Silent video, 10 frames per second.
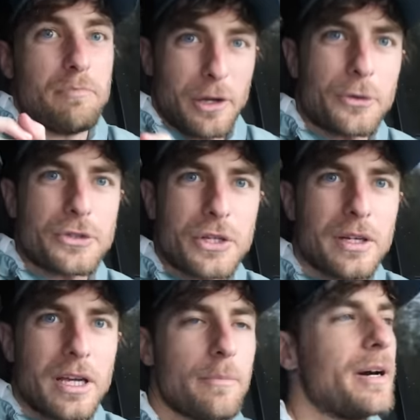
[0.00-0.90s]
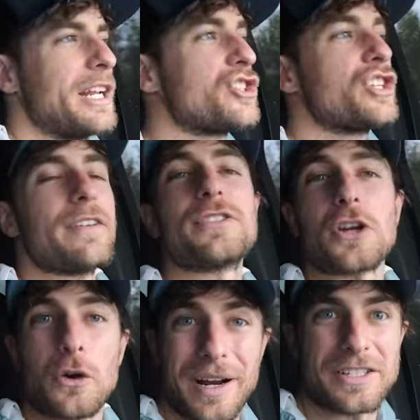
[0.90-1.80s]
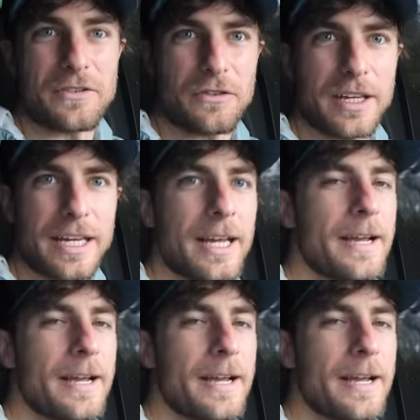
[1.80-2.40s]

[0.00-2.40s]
built, but it shifts aggressively.